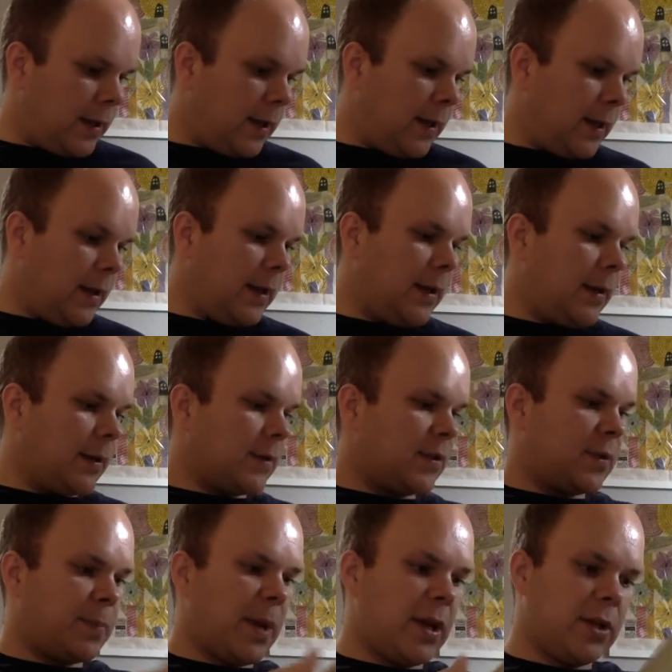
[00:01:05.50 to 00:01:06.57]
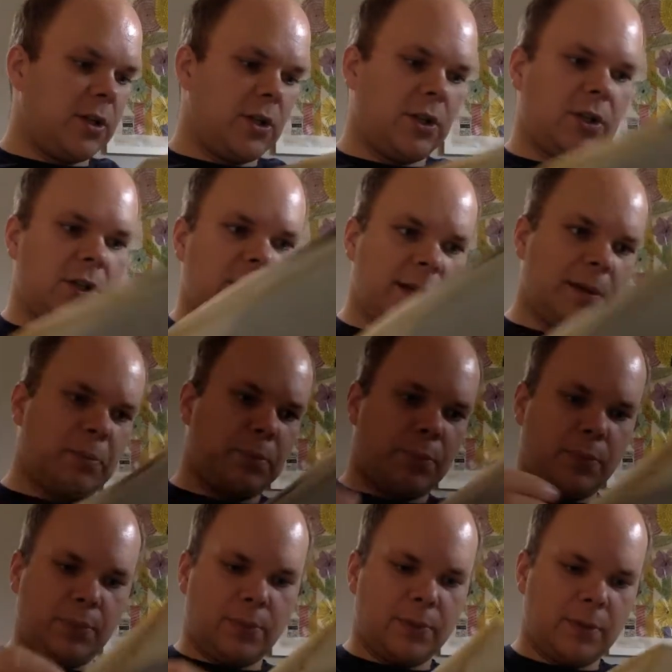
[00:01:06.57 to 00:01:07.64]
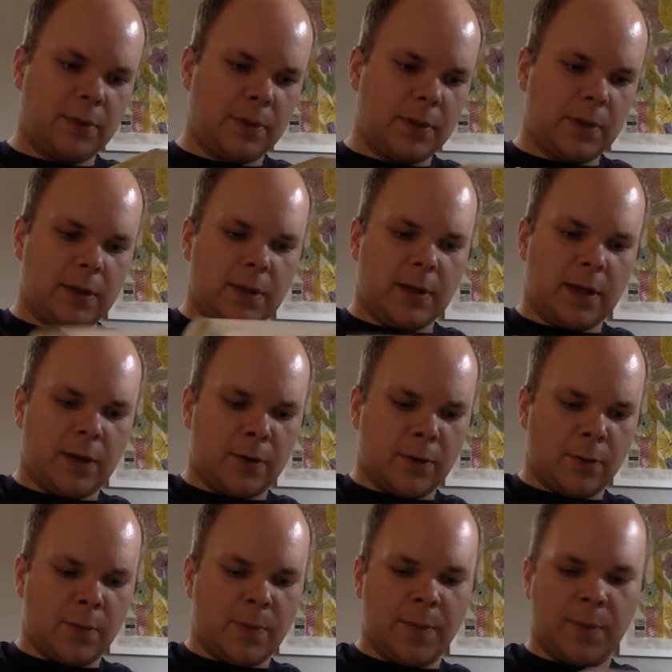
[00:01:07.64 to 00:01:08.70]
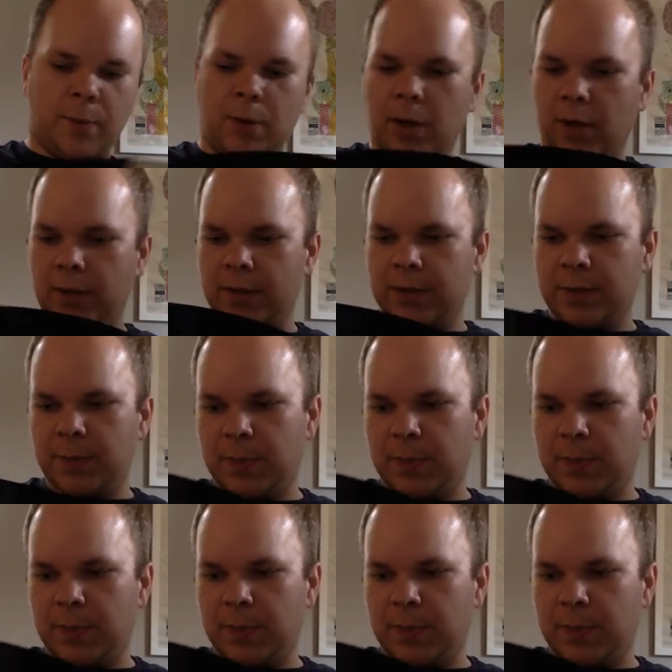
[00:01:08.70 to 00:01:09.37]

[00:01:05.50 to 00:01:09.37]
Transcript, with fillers: the spaceship. I don't know what people call this,